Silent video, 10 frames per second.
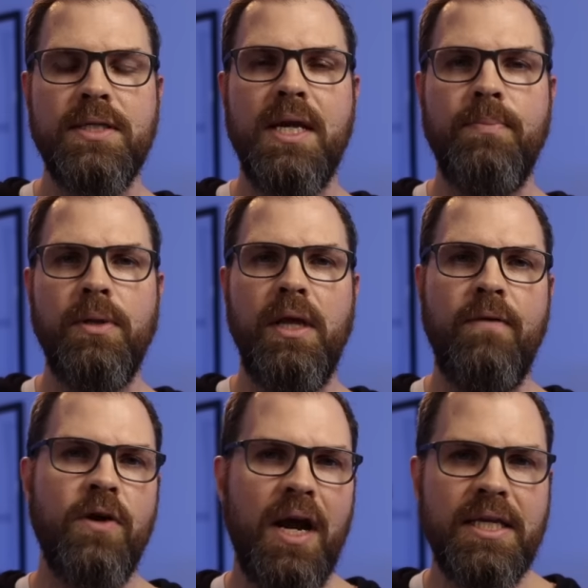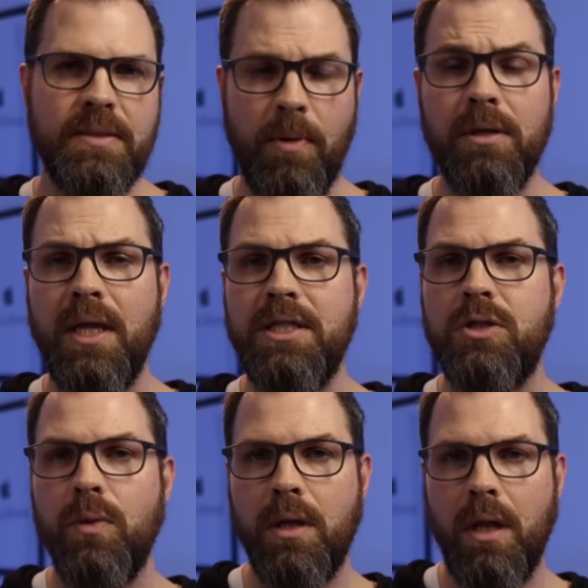example, if you're adding smart lights
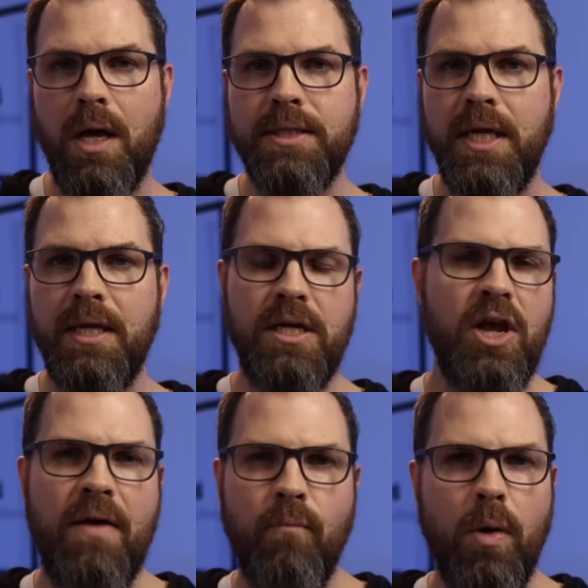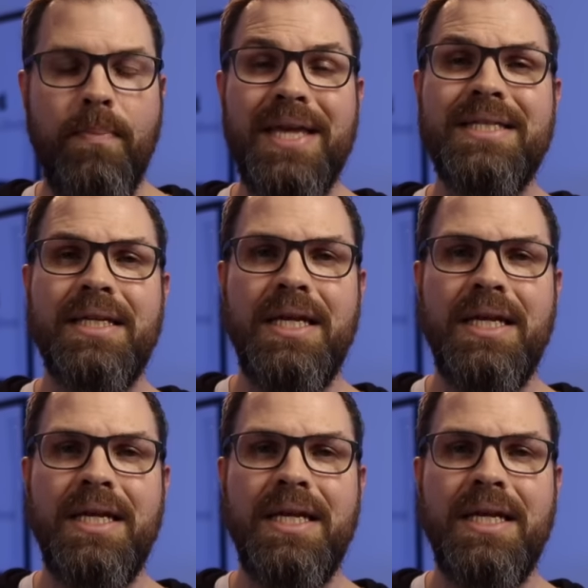to a closet and you have more basic